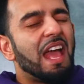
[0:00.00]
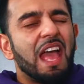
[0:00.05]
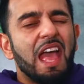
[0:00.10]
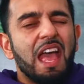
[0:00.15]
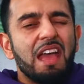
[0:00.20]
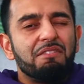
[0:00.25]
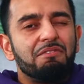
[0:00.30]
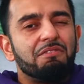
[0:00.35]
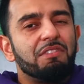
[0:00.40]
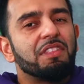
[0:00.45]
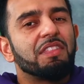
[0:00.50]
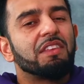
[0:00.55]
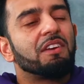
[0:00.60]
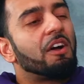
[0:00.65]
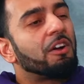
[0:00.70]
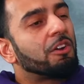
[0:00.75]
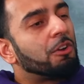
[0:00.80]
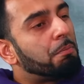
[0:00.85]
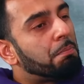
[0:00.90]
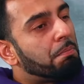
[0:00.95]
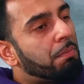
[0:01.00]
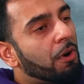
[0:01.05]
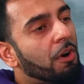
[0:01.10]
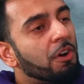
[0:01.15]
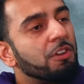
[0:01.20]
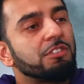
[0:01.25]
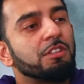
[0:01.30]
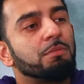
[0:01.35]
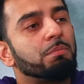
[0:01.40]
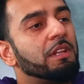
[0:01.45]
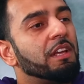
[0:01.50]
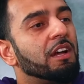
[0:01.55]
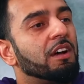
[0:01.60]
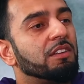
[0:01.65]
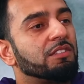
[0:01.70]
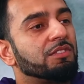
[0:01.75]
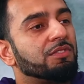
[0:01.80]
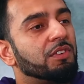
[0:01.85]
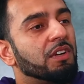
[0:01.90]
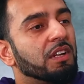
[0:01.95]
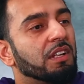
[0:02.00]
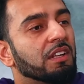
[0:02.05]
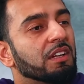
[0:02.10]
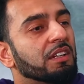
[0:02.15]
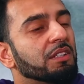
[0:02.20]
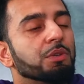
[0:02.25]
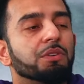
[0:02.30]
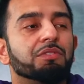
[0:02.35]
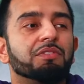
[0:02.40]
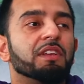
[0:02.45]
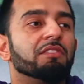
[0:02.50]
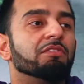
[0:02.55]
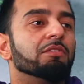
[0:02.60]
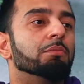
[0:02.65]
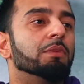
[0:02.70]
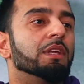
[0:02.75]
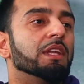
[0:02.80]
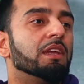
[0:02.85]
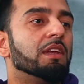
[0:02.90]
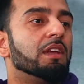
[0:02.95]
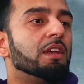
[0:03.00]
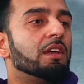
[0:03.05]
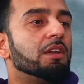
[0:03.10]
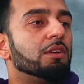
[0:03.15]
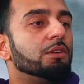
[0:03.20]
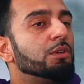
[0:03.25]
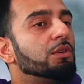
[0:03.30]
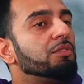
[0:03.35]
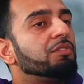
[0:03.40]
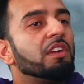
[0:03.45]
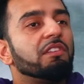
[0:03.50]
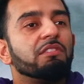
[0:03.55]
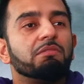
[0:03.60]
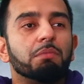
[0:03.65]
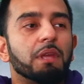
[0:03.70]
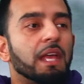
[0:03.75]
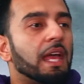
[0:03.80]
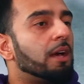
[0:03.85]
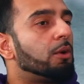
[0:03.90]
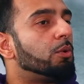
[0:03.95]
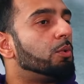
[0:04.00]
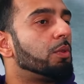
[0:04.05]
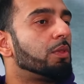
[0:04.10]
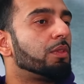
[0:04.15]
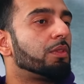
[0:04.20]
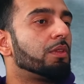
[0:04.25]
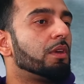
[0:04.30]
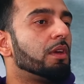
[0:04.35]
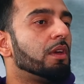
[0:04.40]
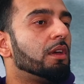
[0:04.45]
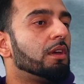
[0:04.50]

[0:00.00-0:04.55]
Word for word: Everything I could possibly ask for, Allah, you have given me. Mm. You've given me health.